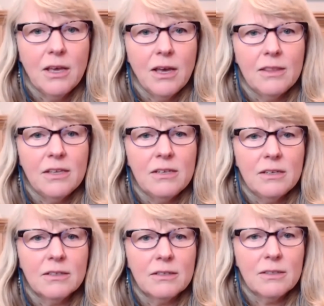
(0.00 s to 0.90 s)
And then
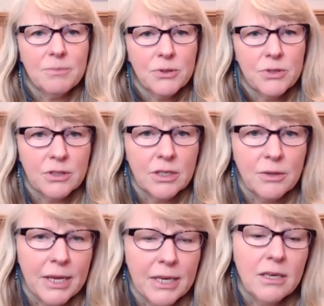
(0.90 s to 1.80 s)
spiritually,
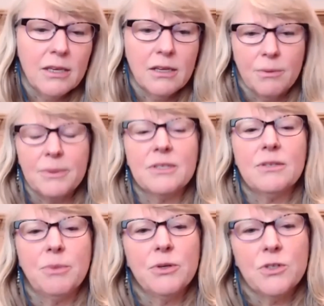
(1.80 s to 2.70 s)
Reiki can help us
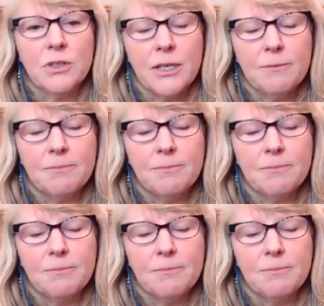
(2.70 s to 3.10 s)
spiritually.